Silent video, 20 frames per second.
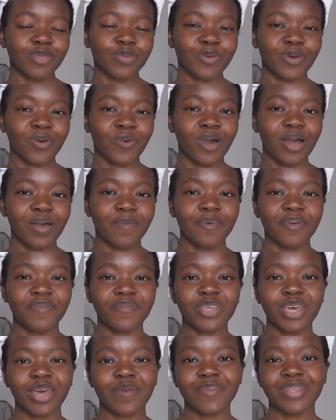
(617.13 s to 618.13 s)
Spend quite a bit of
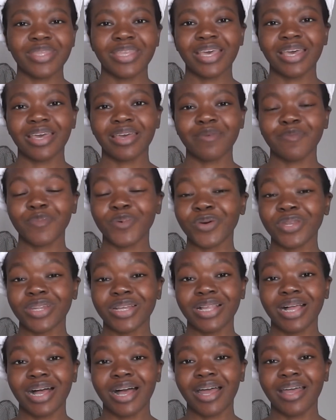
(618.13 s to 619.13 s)
time in there, I'm not gonna
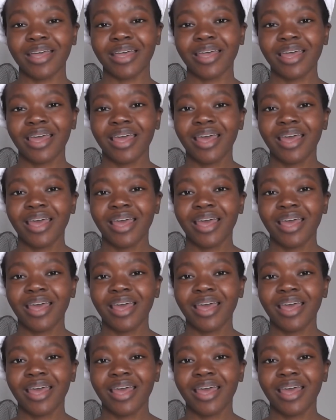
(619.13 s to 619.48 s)
lie.